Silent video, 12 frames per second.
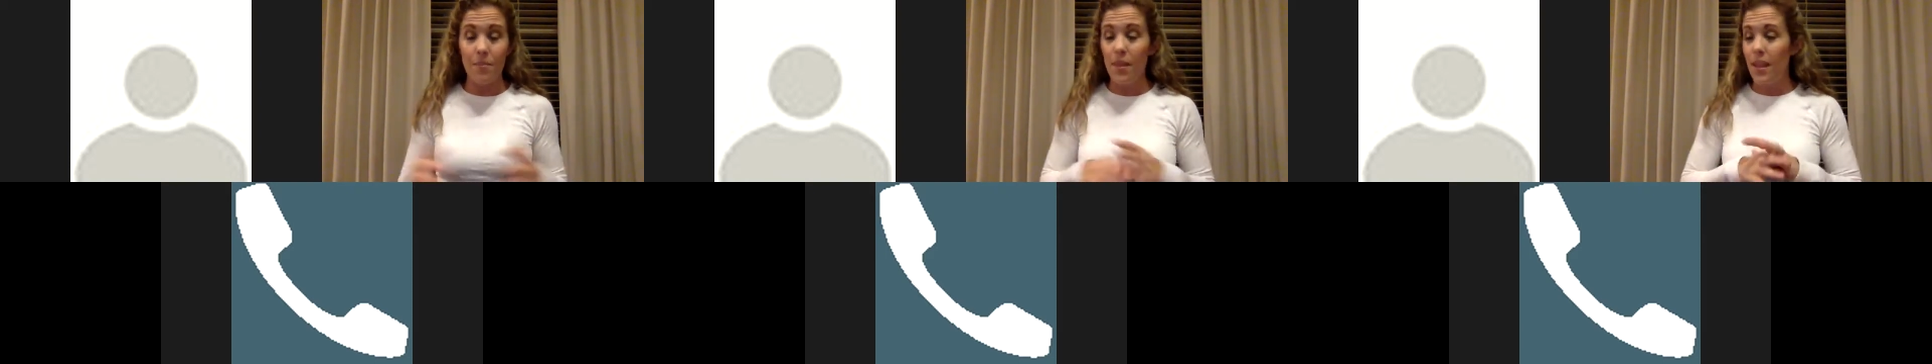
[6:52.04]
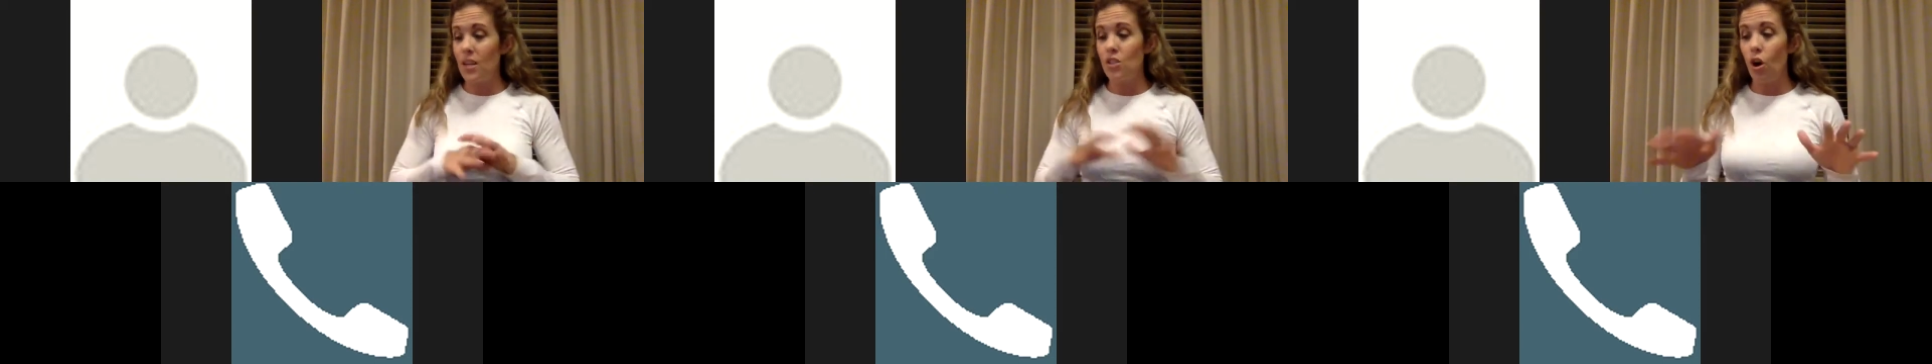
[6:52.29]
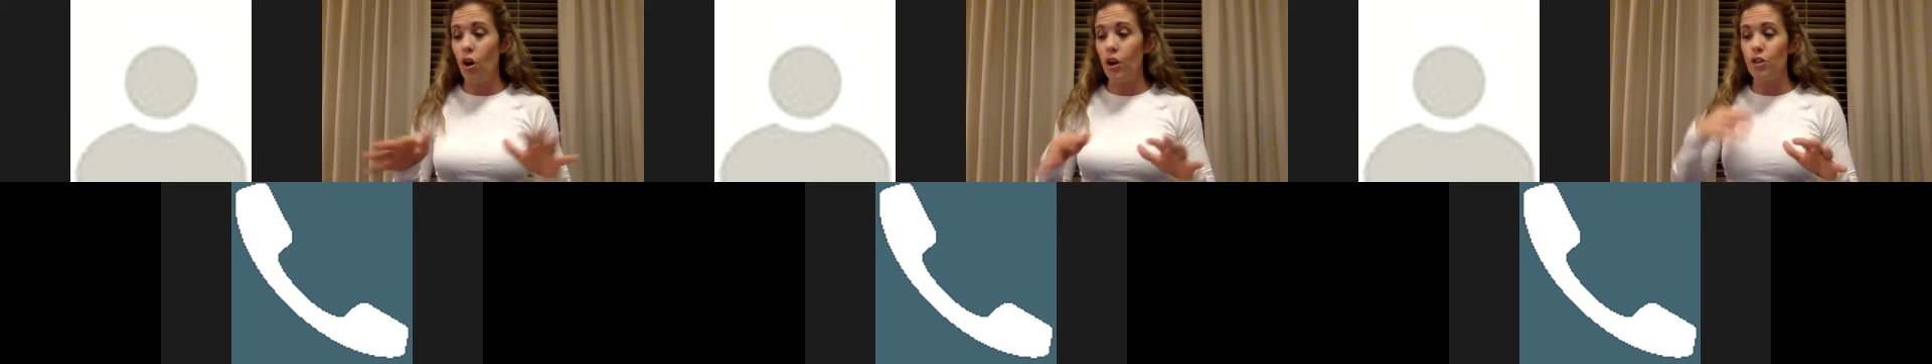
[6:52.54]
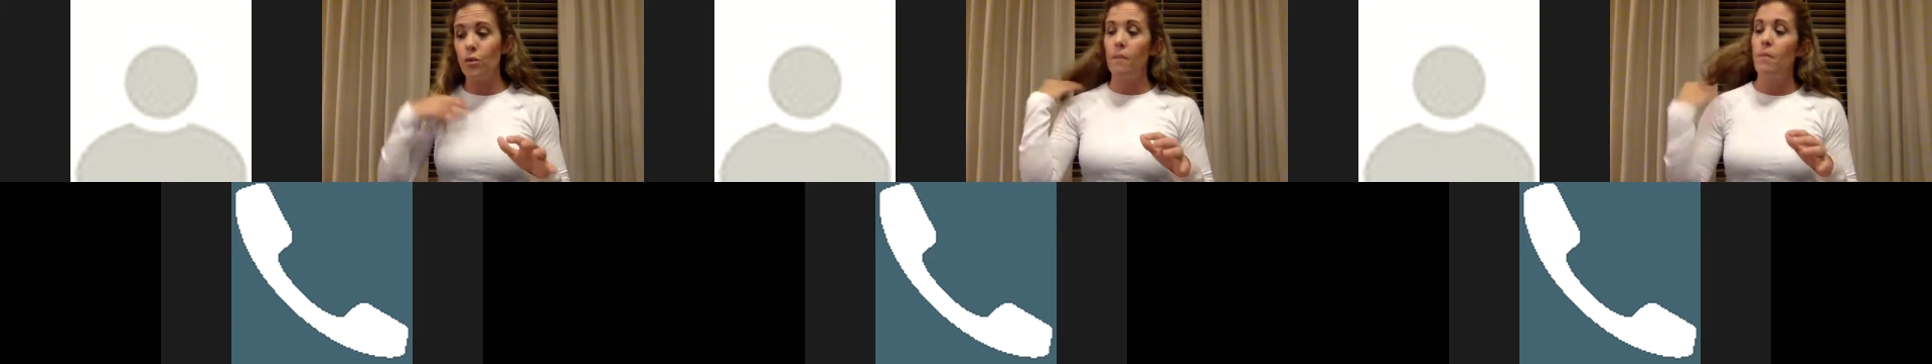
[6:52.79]
That is all you're
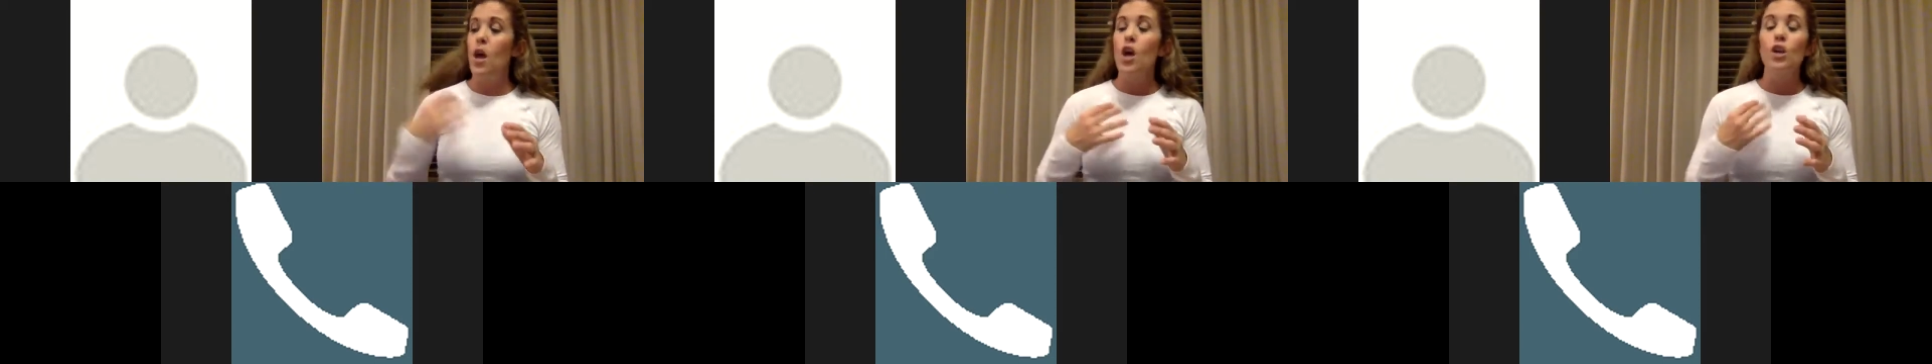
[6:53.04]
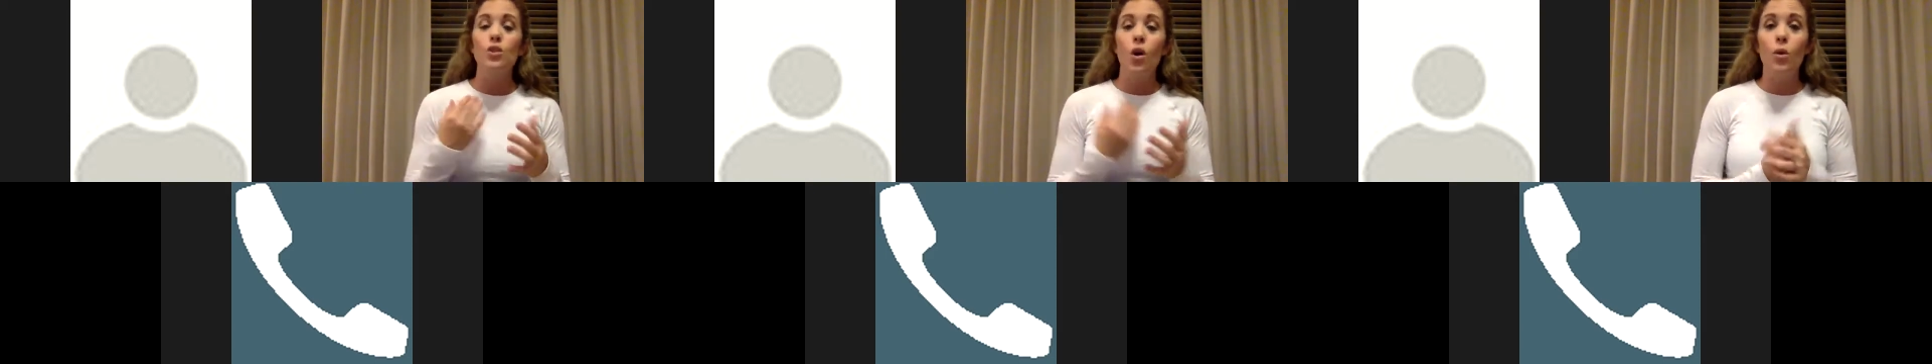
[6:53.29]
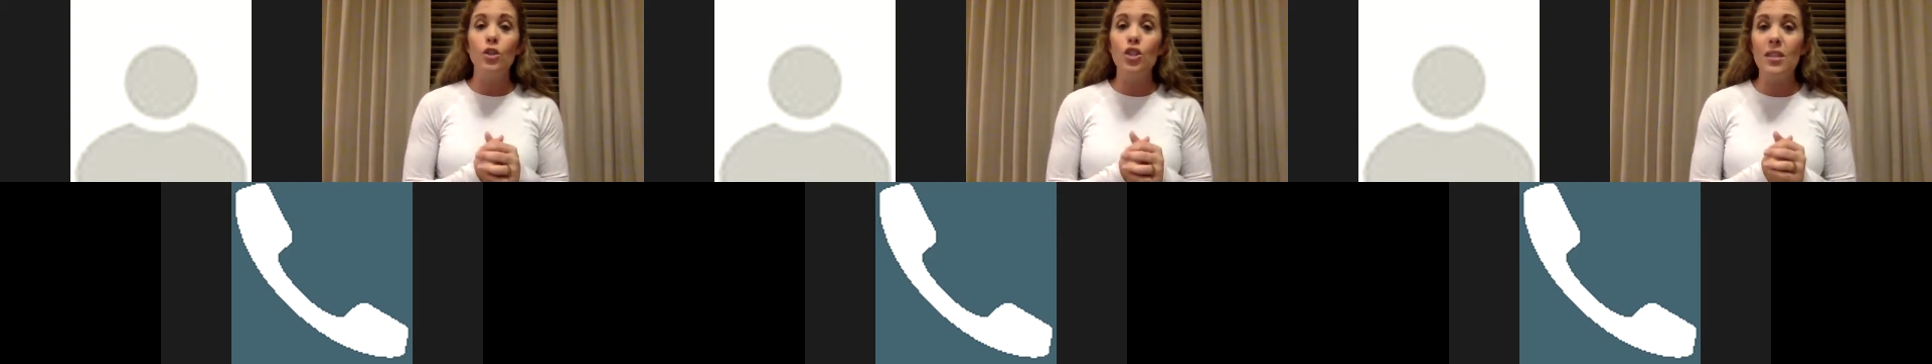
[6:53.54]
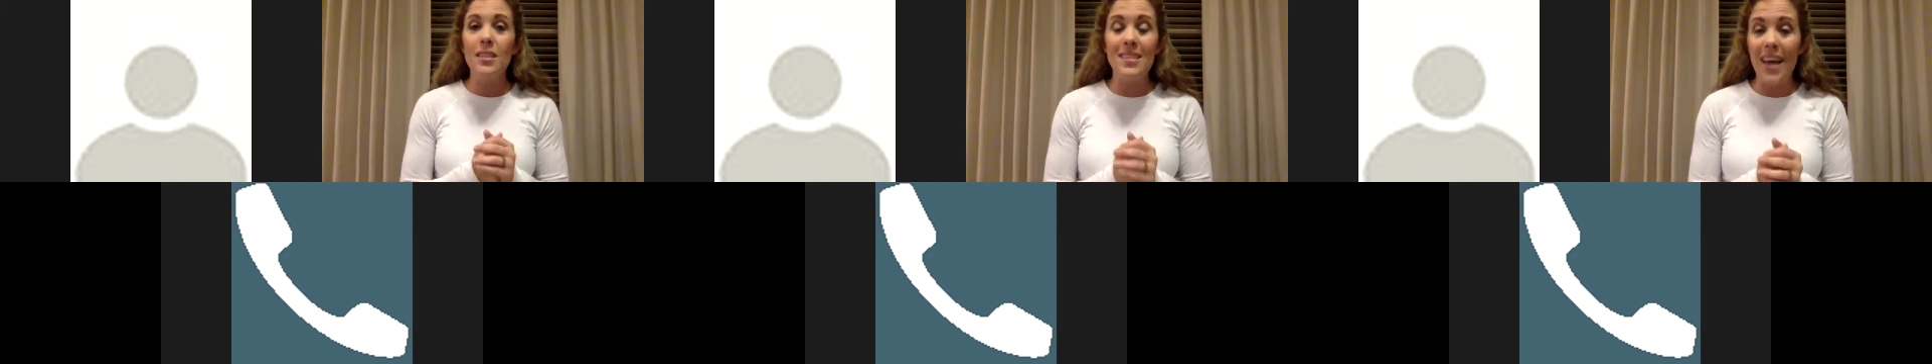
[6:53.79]
doing. So I want you
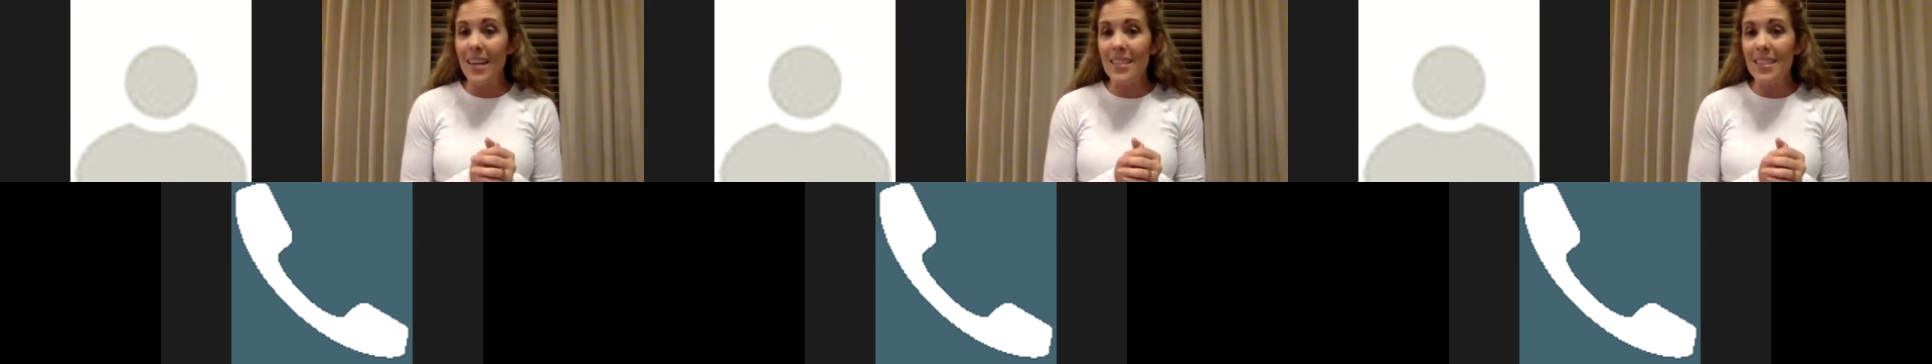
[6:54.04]
to set